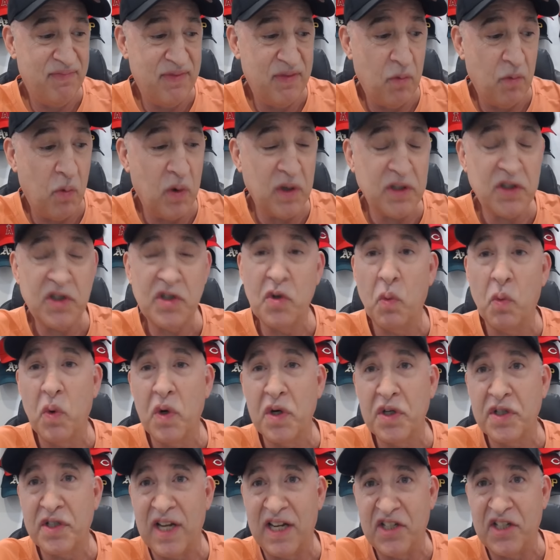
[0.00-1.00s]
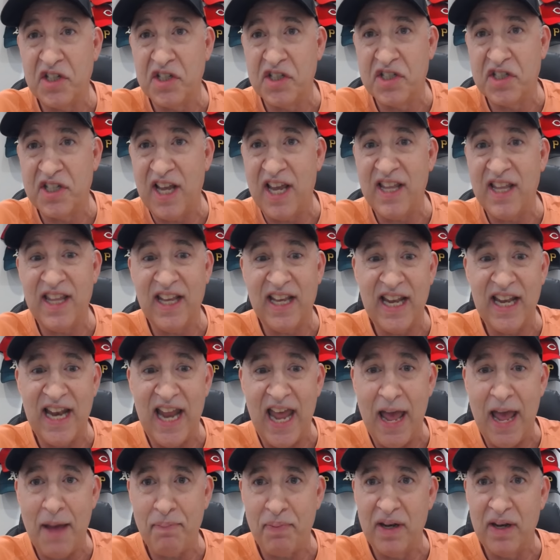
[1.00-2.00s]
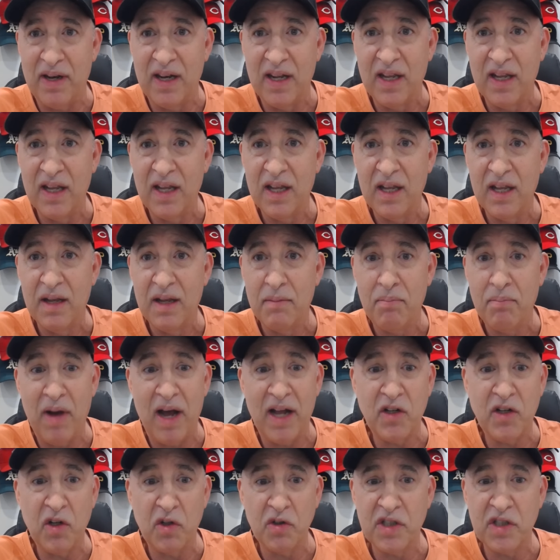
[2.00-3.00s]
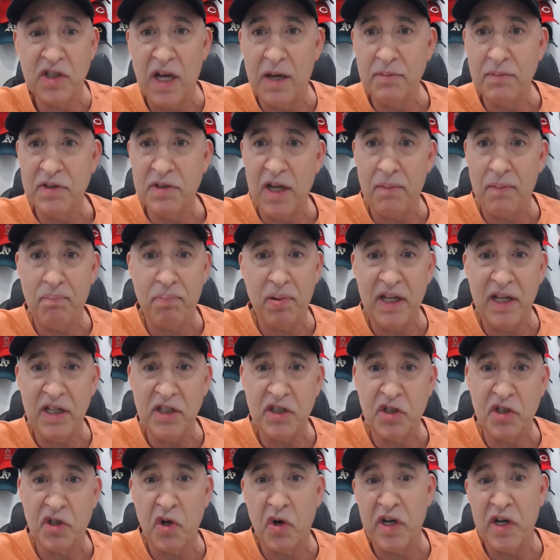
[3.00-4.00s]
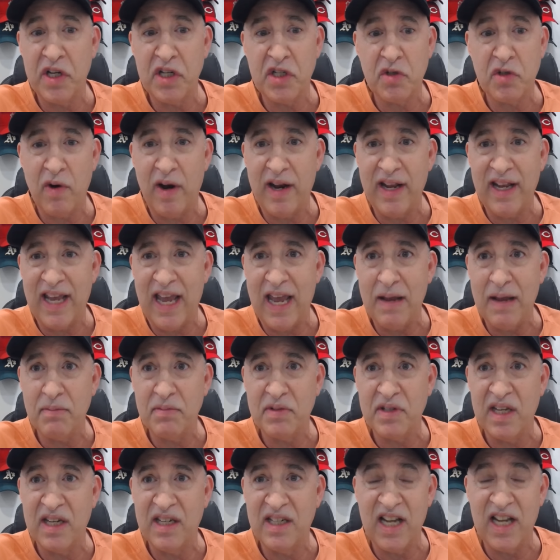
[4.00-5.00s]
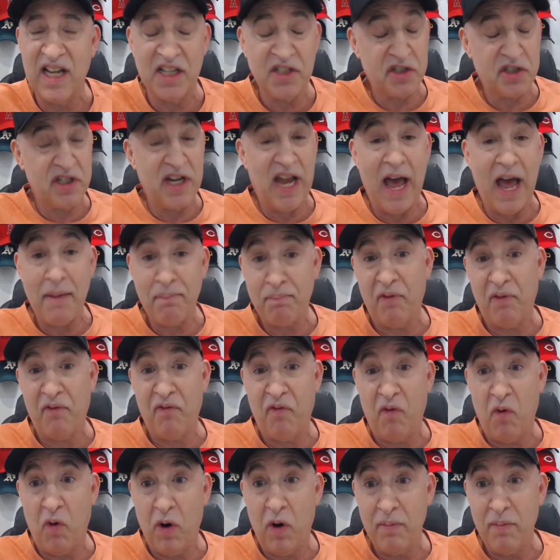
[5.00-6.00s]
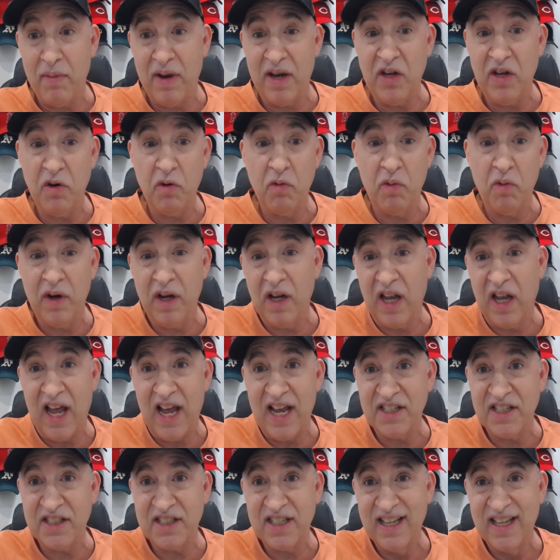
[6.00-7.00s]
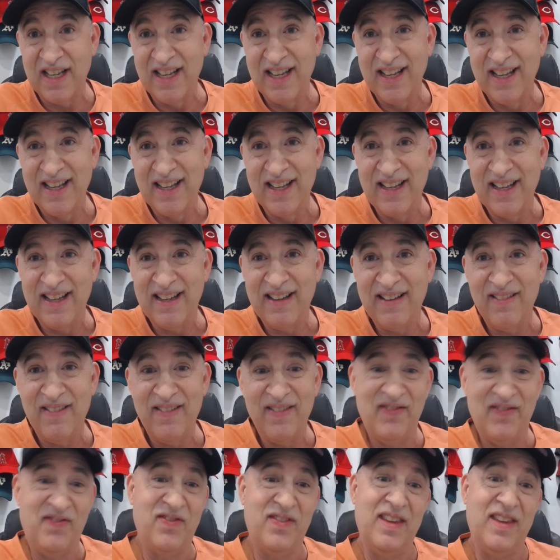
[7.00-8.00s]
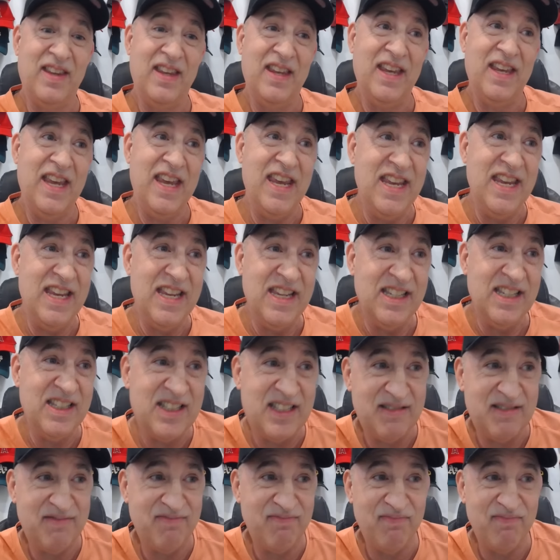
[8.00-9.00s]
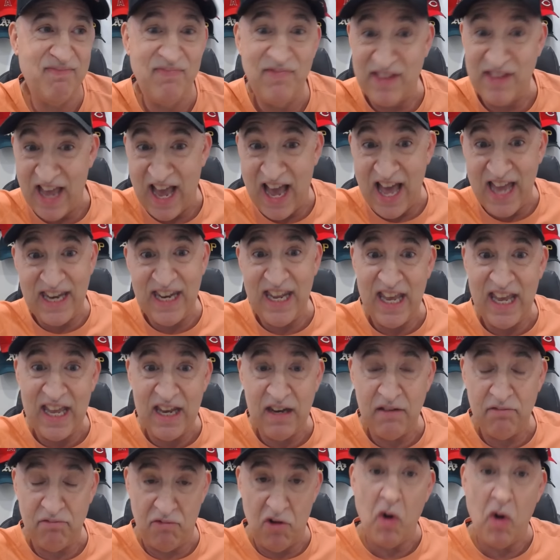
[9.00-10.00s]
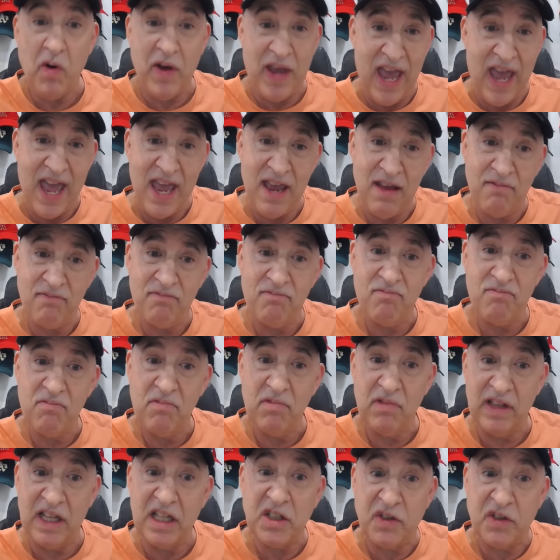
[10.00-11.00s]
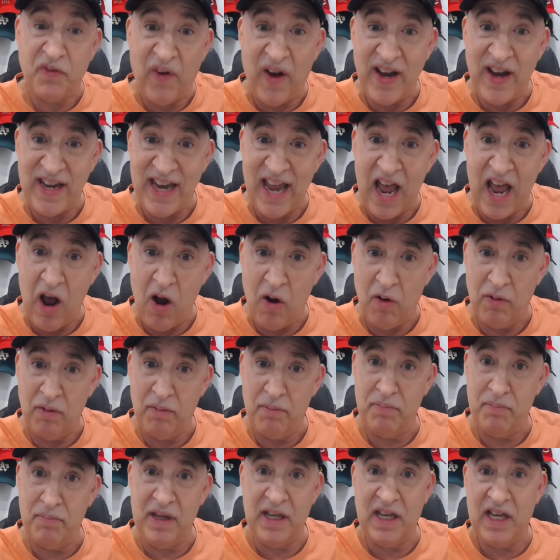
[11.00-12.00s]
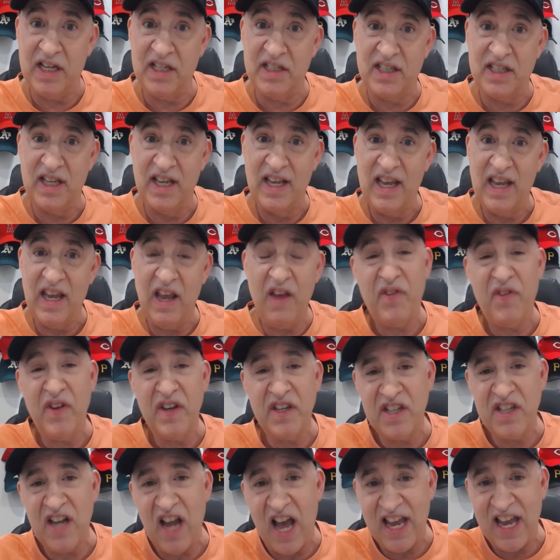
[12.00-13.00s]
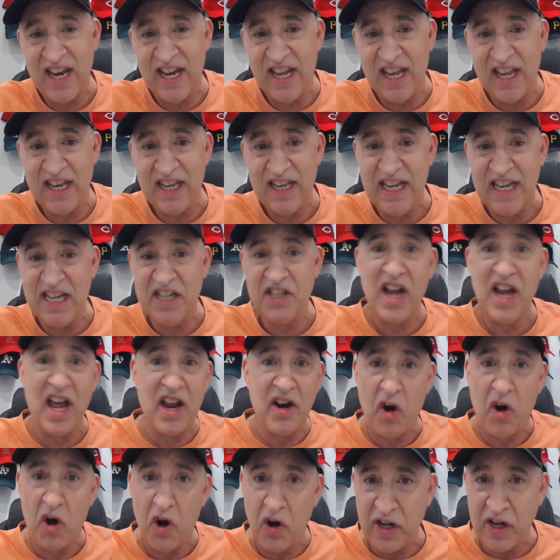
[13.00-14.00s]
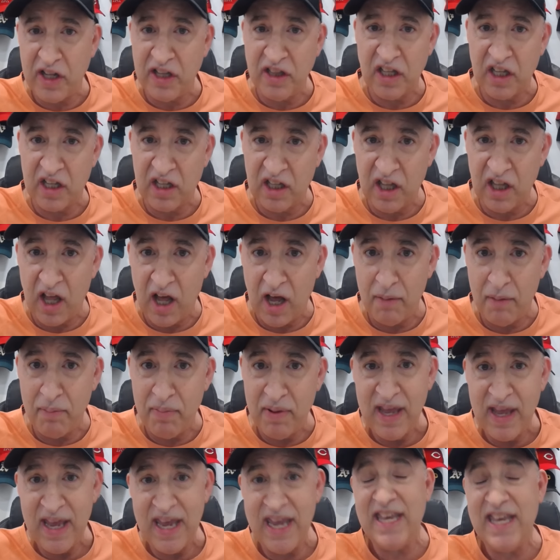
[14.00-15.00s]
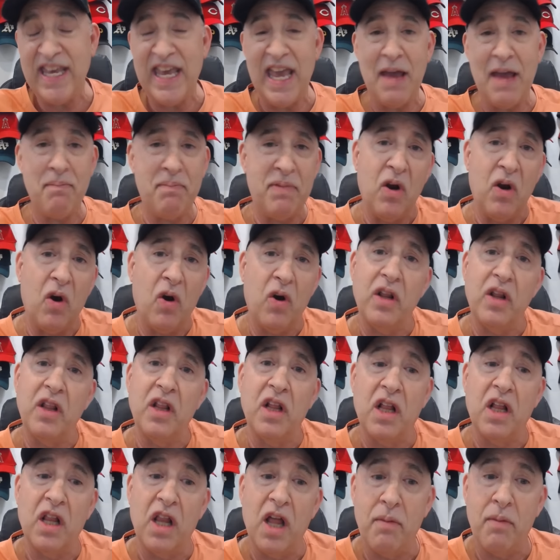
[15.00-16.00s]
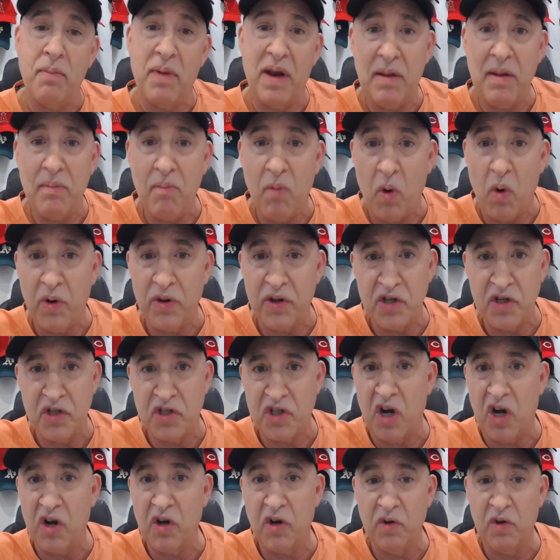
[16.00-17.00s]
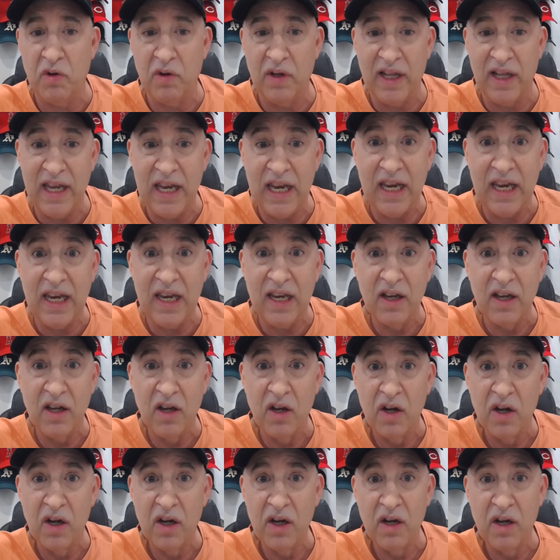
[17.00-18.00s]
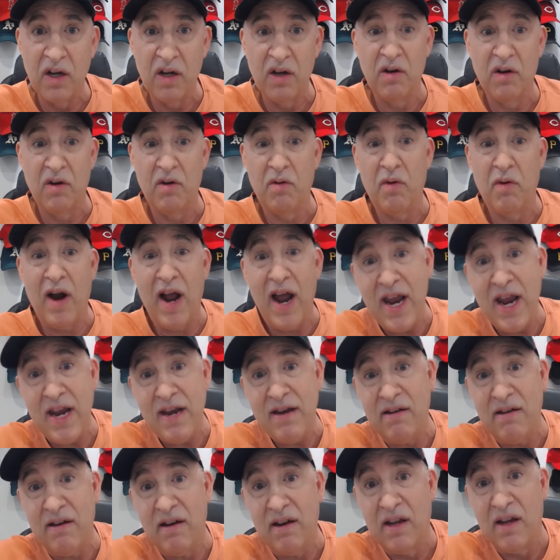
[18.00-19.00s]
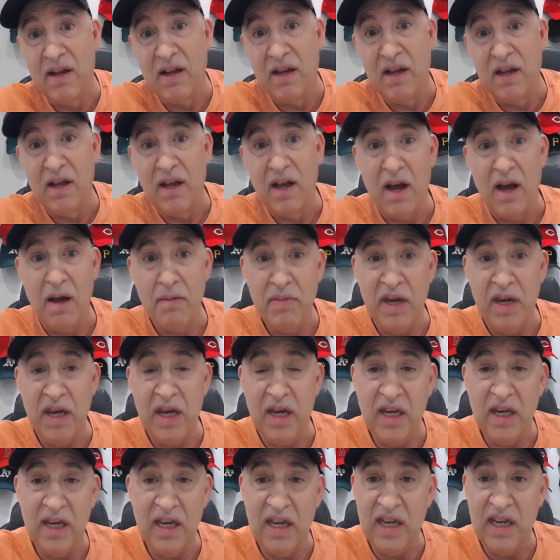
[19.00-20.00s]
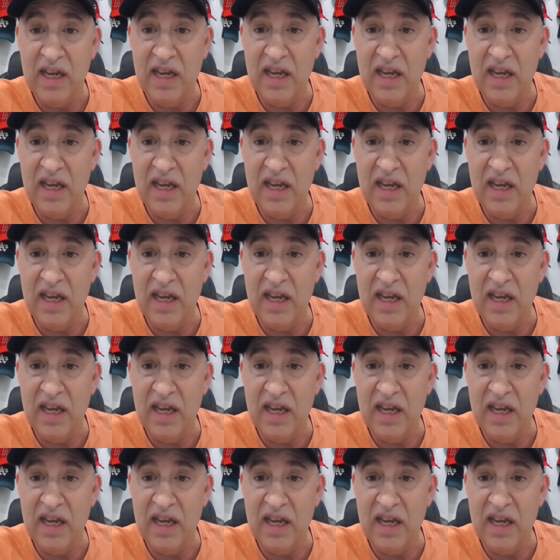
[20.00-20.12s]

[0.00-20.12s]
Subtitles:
what's the worst, I should say, that can happen? Matos comes up, plays 30 straight games and does not perform, and you realize he's not it. Okay, let's find out. Because if he's not it, he's not hurting the club. He can't be hurting the club any more than Jung-Hoo Lee, right? I mean,